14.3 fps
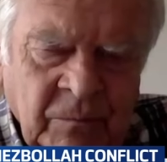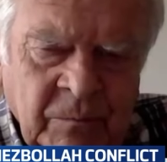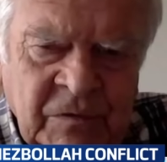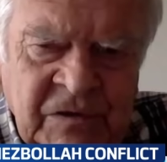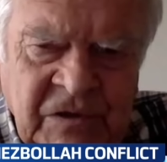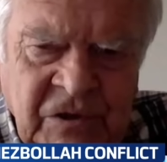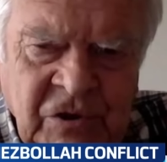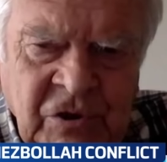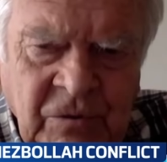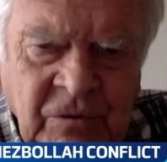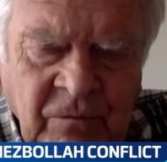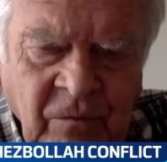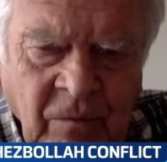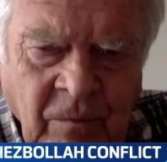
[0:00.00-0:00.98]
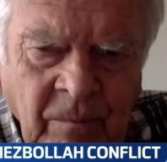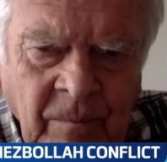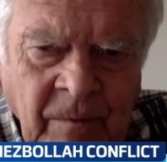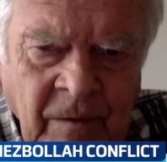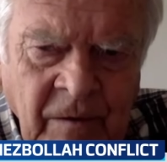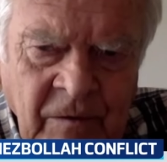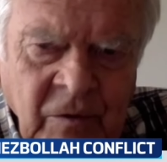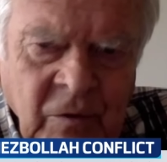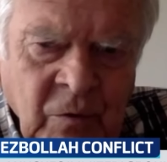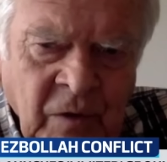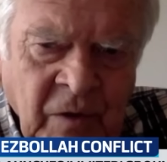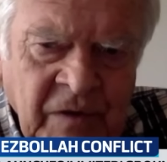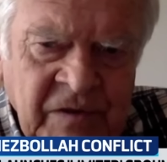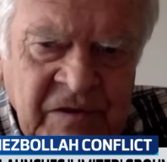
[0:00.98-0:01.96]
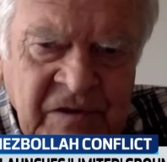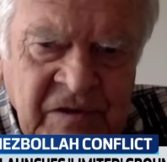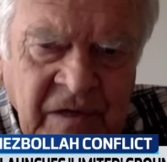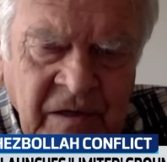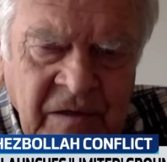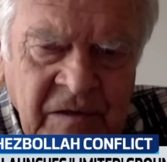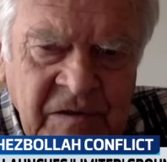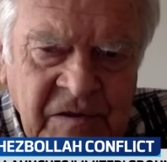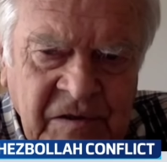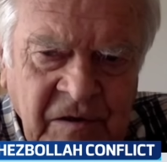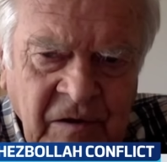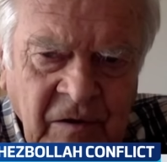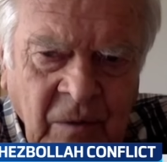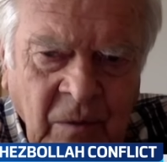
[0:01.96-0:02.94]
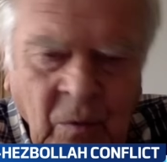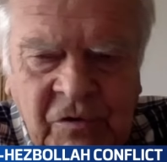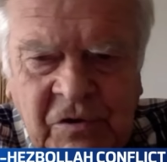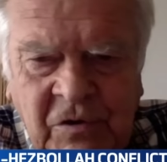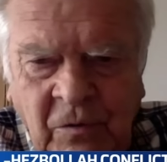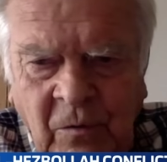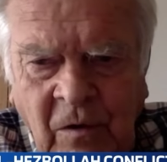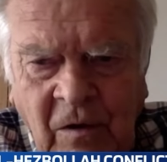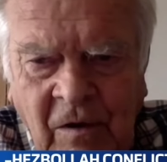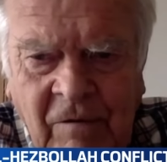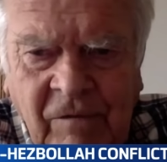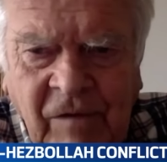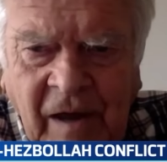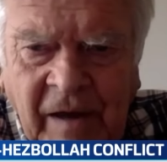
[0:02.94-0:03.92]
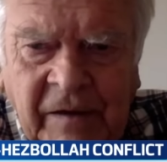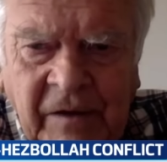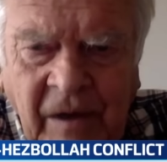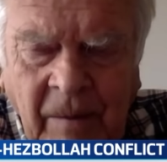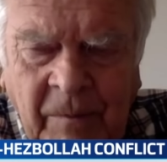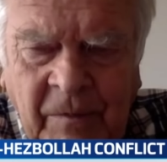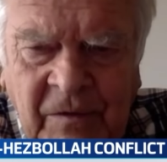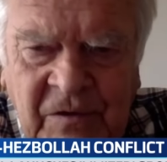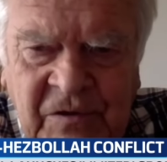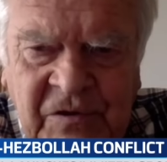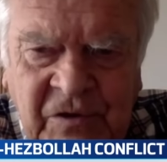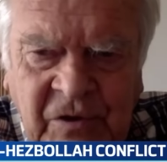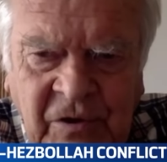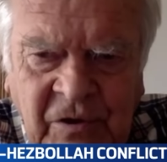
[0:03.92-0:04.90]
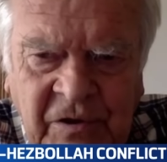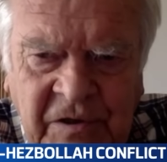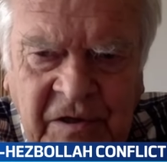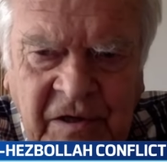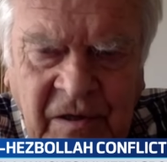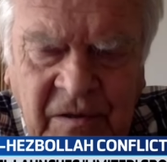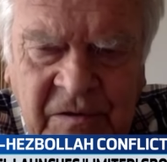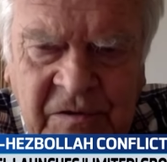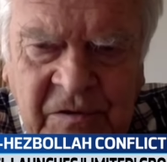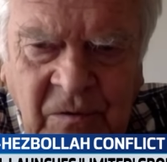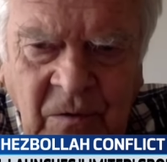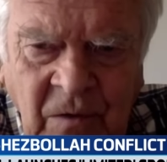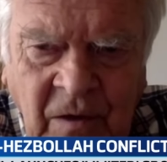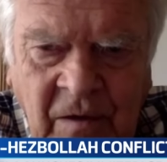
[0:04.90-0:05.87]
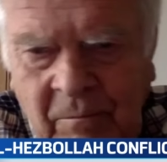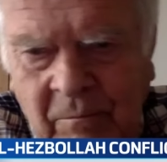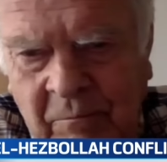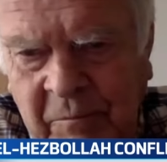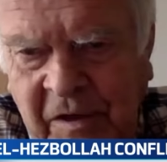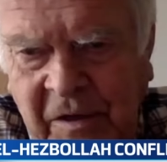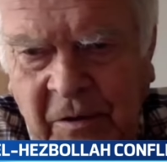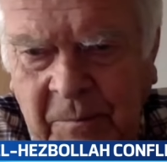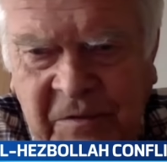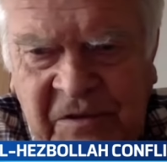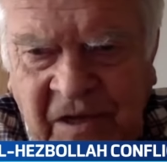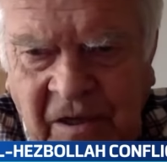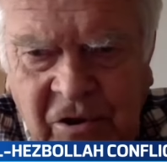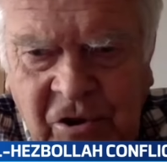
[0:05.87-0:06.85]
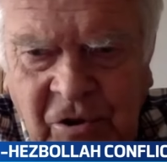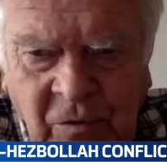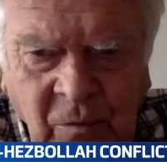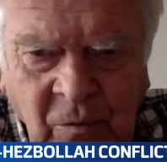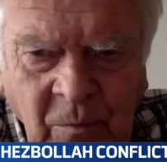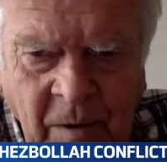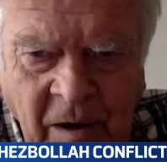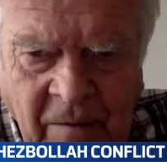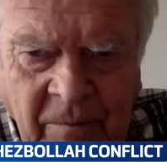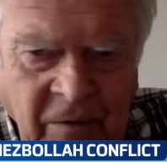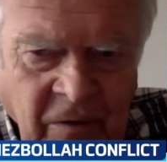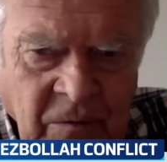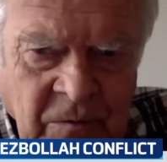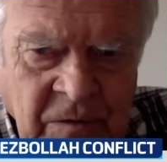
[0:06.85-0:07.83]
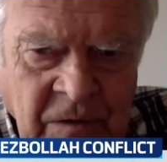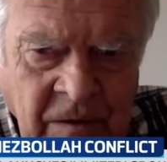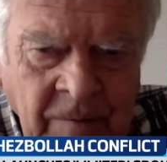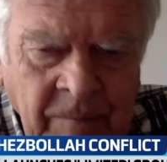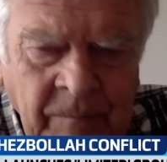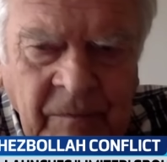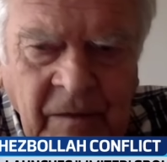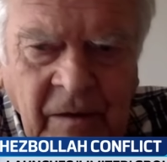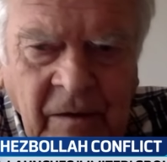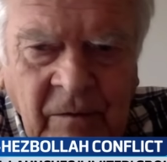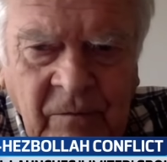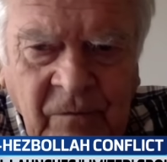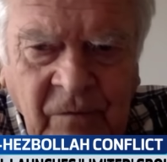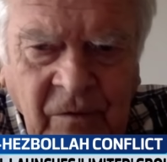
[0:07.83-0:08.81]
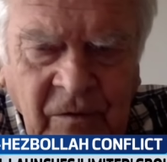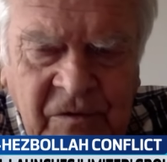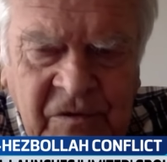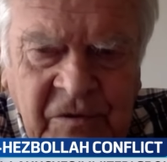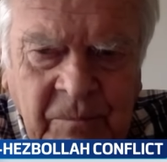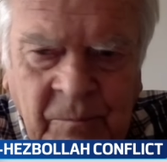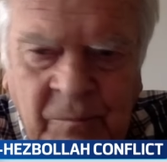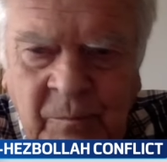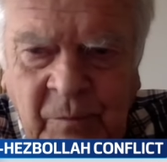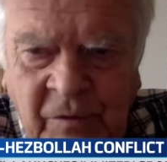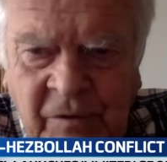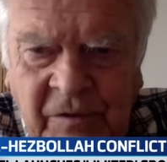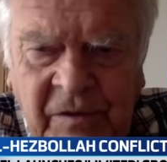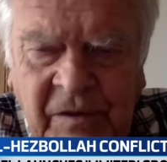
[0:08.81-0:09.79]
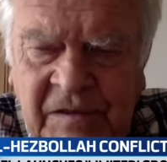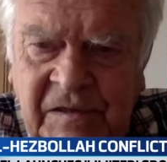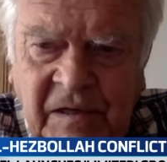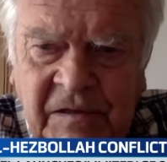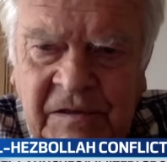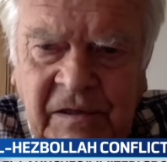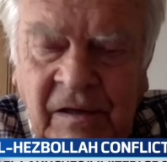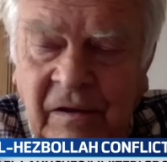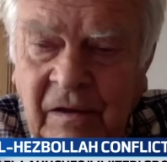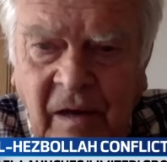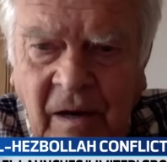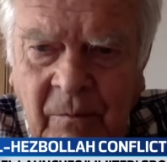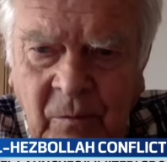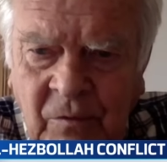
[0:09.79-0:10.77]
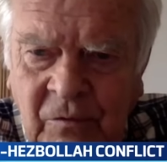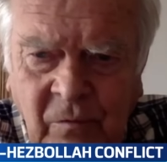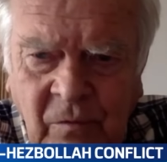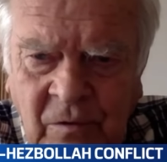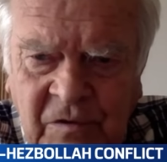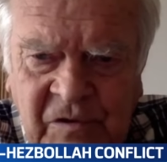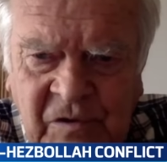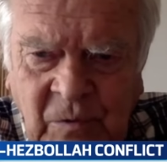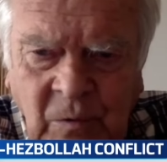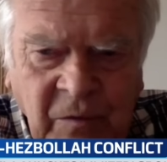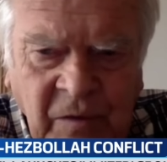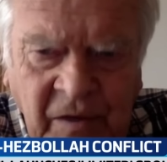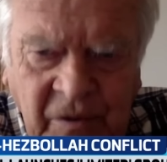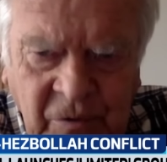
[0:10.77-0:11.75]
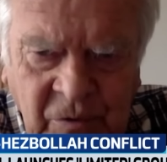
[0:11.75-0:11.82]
different position from the United States, and they want to flag it up in the Security Council, be it abstention or by vote, and France and Britain does that together, I wouldn't exclude